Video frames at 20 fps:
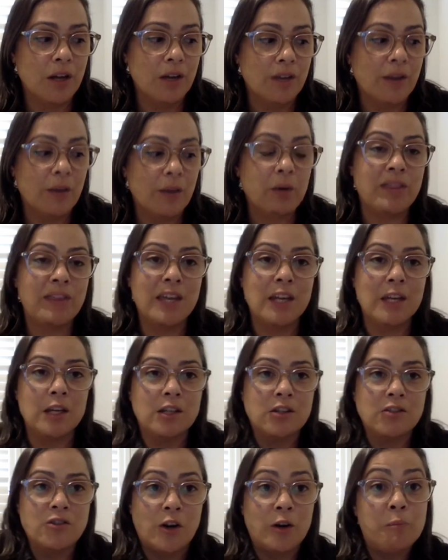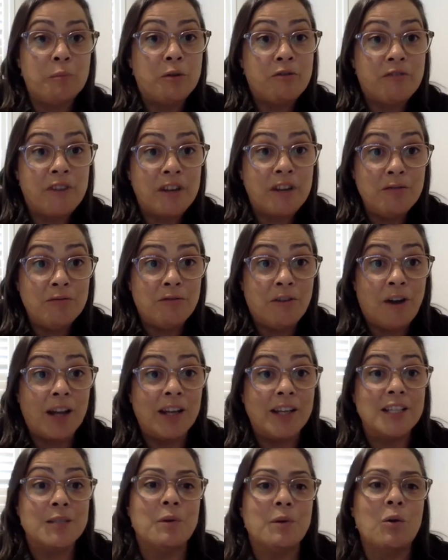that we're there to try to prevent
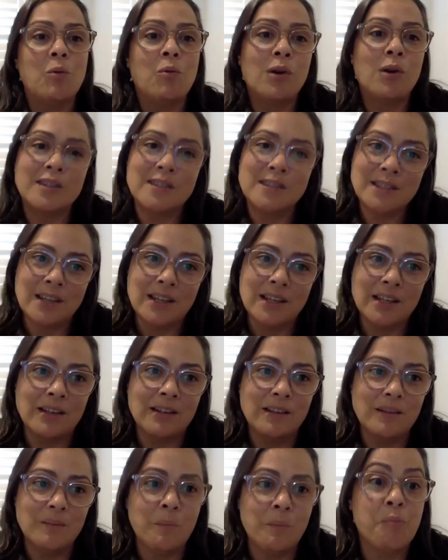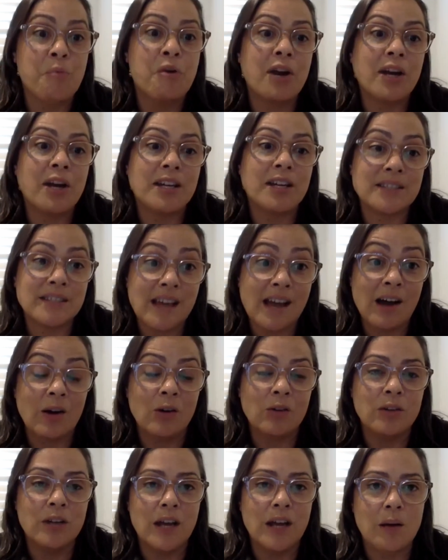violence, but once it breaks
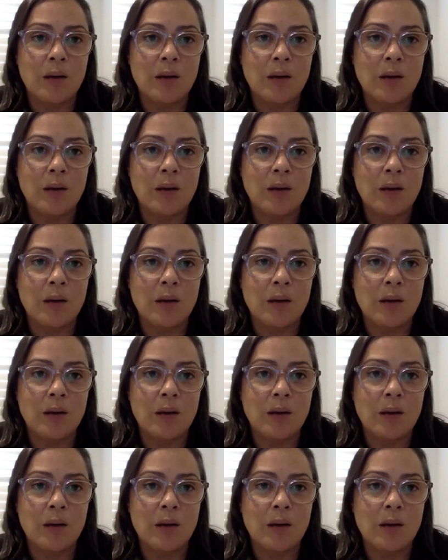out,